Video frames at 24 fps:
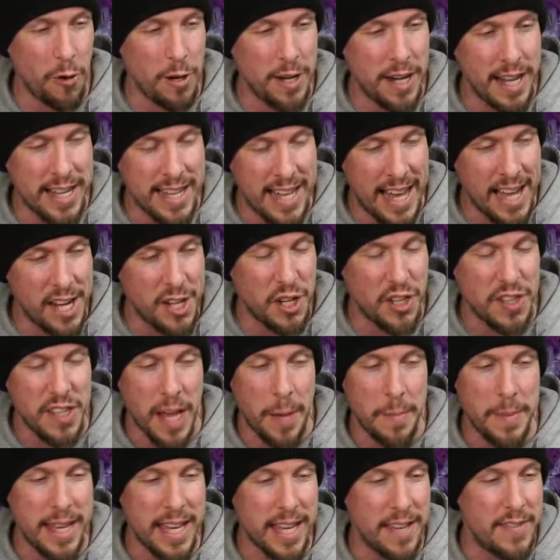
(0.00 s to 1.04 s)
And again, she's
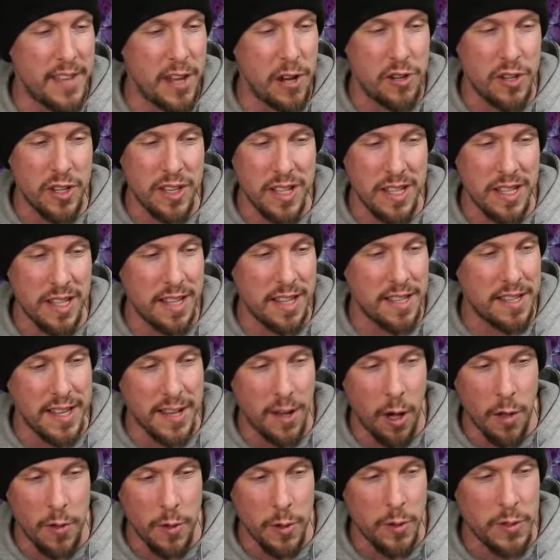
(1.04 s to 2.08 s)
coming in there, she's cleansing
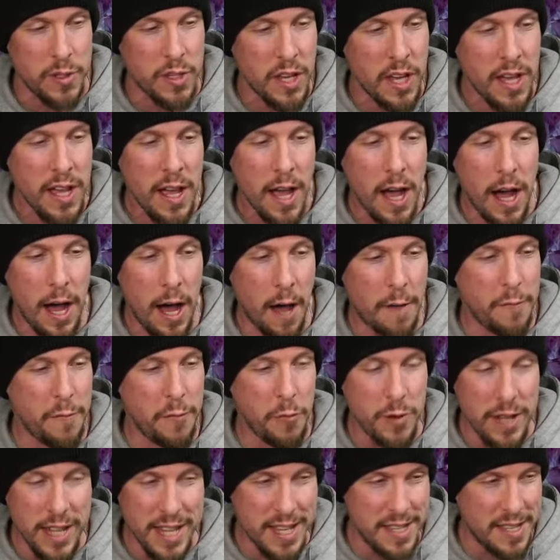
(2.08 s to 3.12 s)
all those uh,
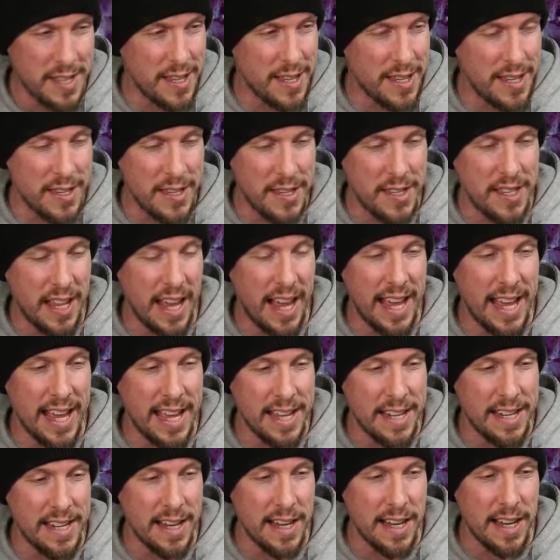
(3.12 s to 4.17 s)
freezes
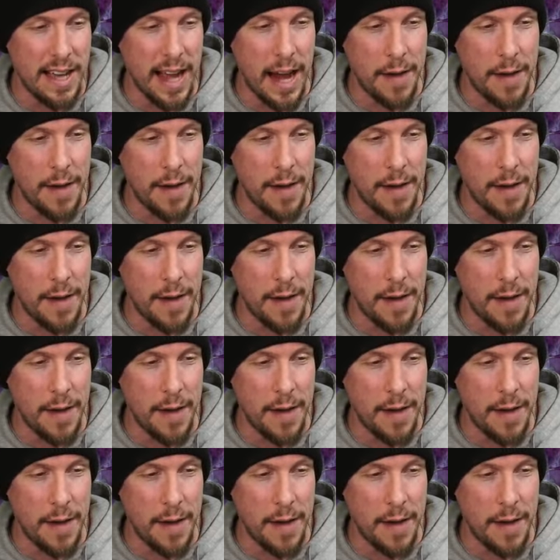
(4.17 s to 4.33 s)
and uh,